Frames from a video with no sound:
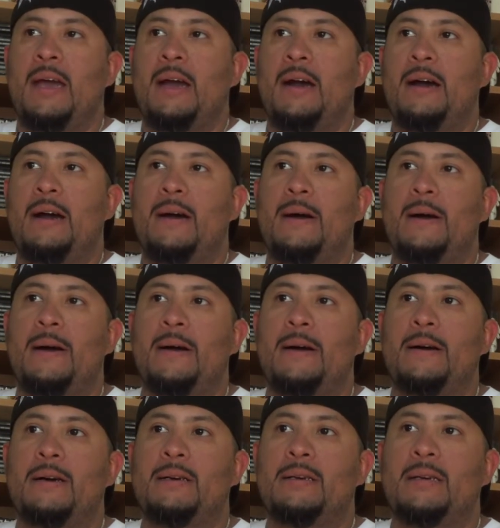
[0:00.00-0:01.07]

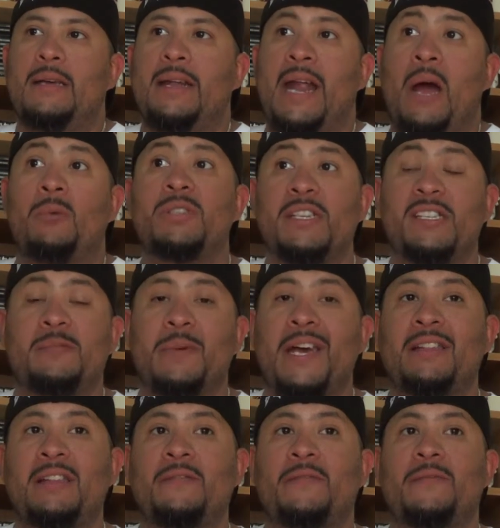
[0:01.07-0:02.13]
And I was
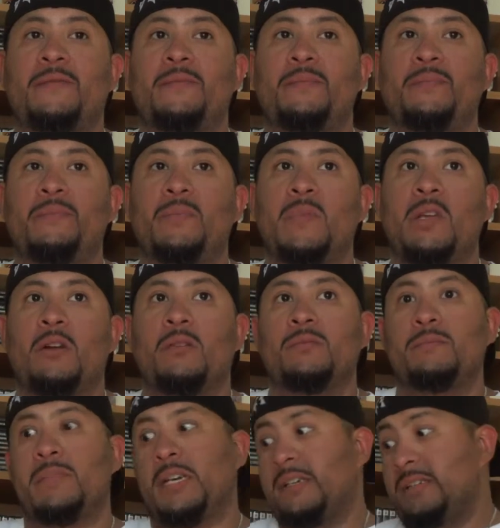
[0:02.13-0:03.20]
expecting, you know,
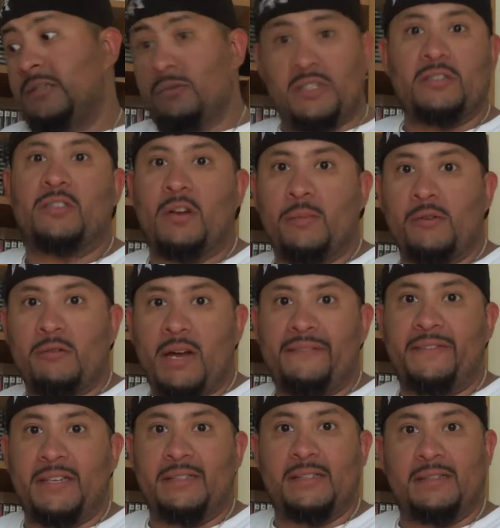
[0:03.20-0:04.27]
because it was a
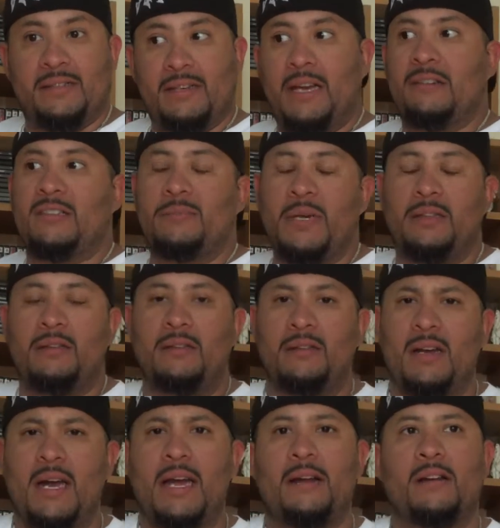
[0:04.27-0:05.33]
TurboGrafx 16, I was expecting
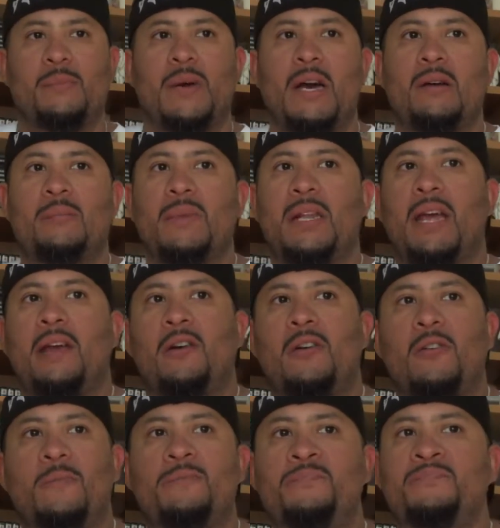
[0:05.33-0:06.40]
the guy to come out and be like,
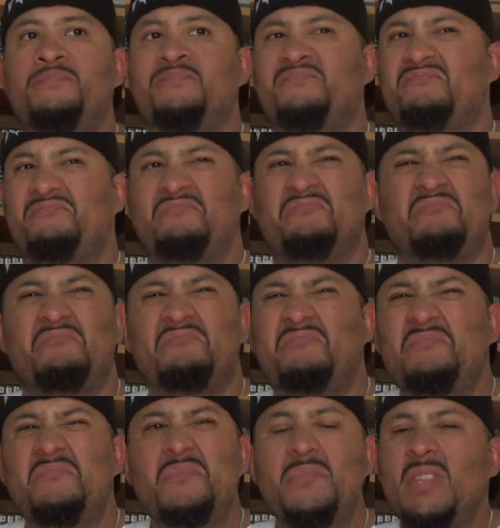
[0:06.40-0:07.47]
oh,
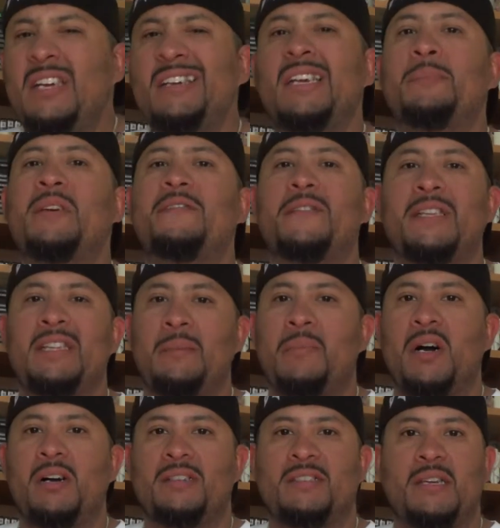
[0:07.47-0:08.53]
give me
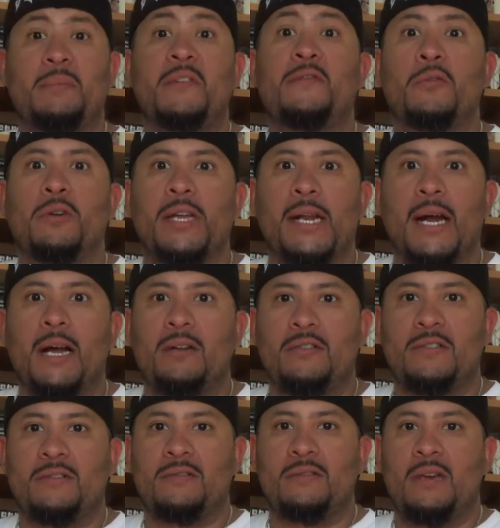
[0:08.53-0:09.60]
$50, give me
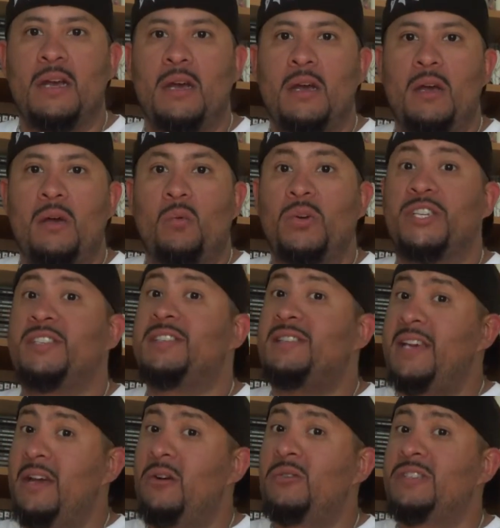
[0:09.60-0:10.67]
$40, which
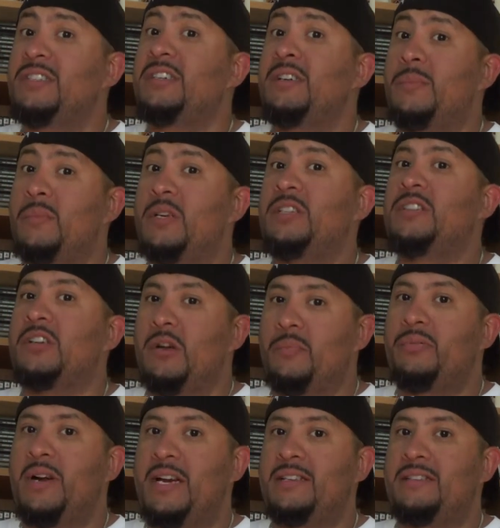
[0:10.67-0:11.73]
still is a good
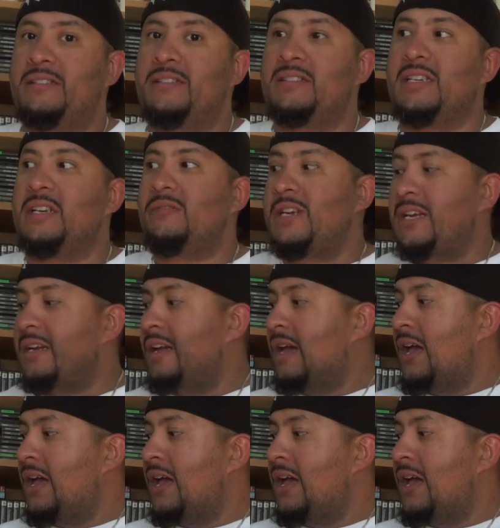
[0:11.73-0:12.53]
price considering